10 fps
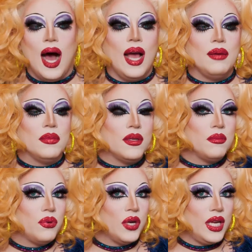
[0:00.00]
I'm
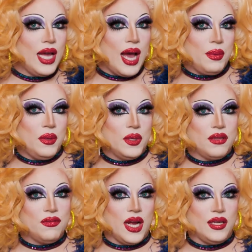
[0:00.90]
pretty happy with
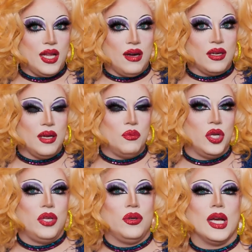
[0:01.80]
the final outcome.
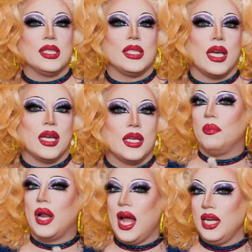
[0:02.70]
What do you guys think?
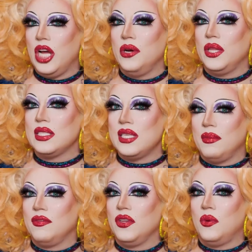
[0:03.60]
But I know that
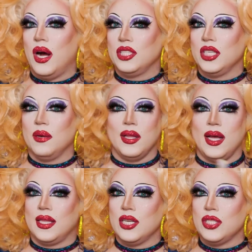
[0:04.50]
some of you watching were
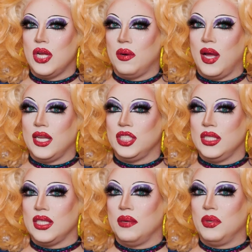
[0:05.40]
like, there's no way
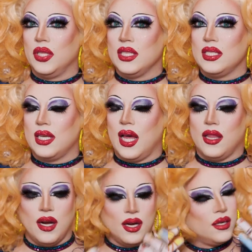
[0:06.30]
she's gonna pull this
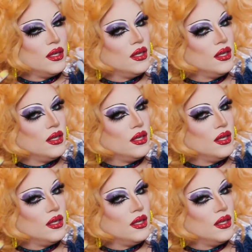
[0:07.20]
together.